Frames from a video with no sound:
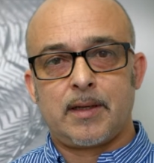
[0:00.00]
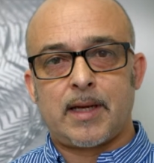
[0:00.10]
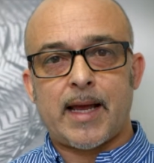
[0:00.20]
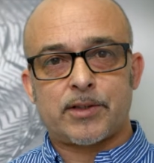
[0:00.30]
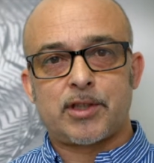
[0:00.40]

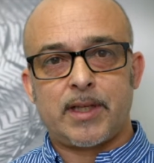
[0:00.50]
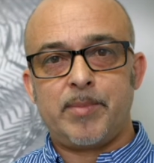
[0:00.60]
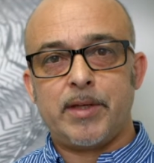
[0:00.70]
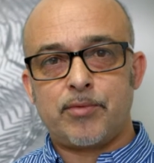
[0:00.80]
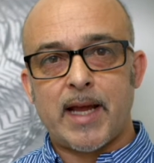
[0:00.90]
actually
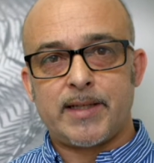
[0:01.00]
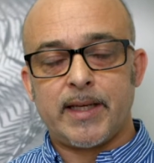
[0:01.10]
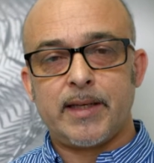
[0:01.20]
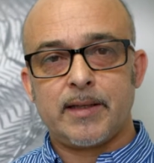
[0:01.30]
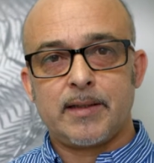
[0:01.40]
be
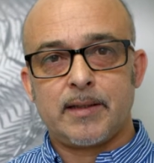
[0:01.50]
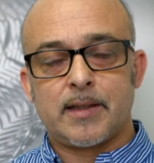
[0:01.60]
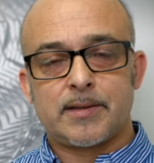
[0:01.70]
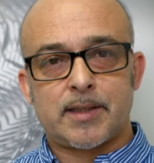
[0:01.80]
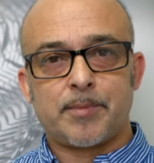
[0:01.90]
ready
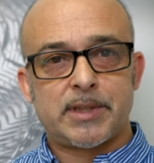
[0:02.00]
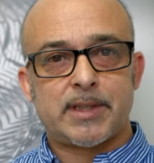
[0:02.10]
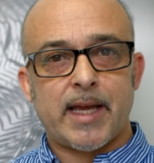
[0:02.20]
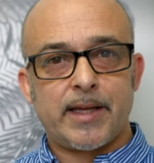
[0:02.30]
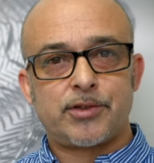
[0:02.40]
at some
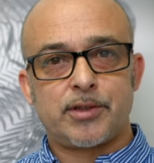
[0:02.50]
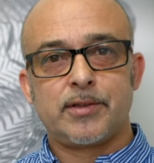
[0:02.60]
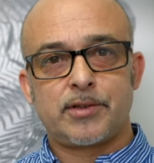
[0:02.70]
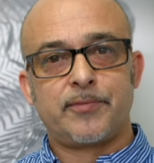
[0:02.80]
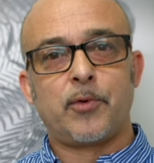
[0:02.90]
stage
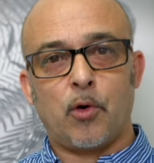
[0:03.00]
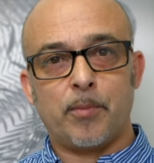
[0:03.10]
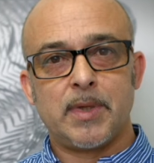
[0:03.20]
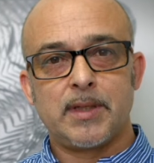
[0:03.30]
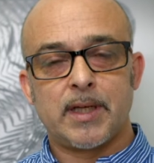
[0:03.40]
to
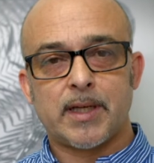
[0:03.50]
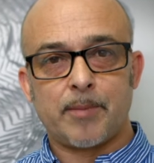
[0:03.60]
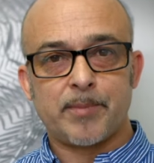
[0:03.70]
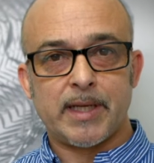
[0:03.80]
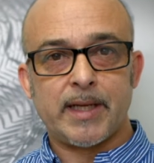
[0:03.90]
form a
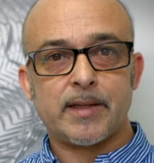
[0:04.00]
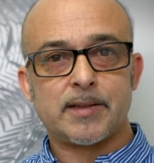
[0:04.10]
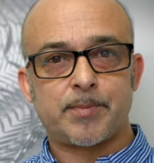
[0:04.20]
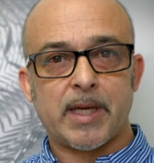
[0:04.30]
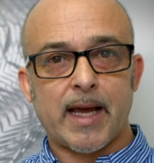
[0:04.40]
company and
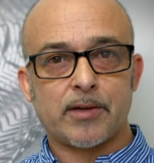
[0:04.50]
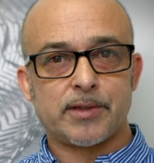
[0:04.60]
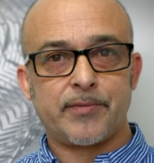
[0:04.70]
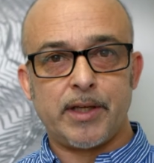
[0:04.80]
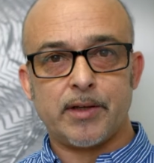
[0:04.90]
spin out
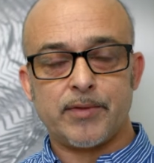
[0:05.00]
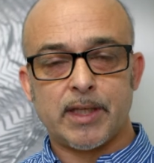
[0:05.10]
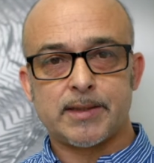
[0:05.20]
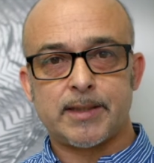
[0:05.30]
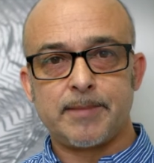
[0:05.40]
of the
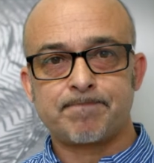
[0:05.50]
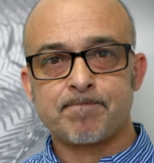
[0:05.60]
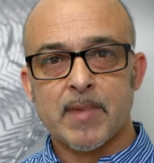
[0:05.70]
university?